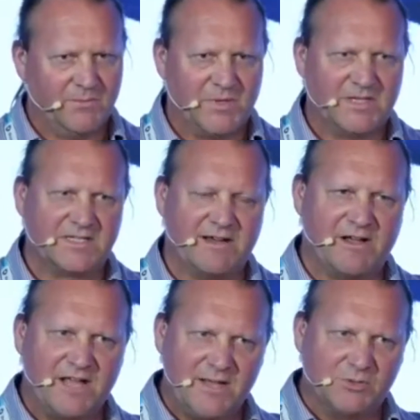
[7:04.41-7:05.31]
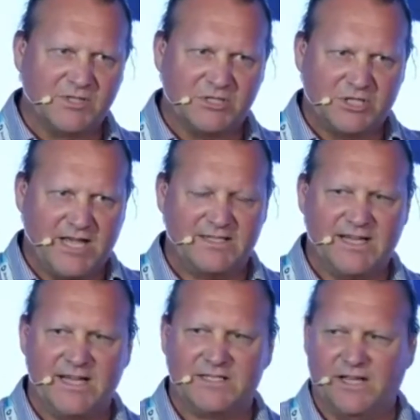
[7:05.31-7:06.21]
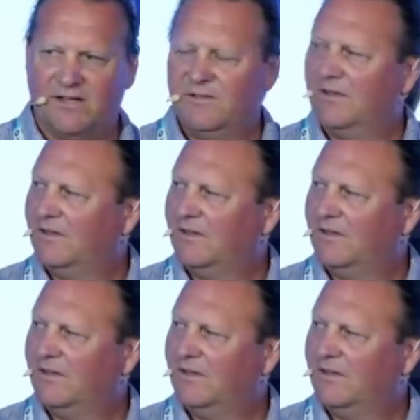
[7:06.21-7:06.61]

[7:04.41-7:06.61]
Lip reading: because unable to share data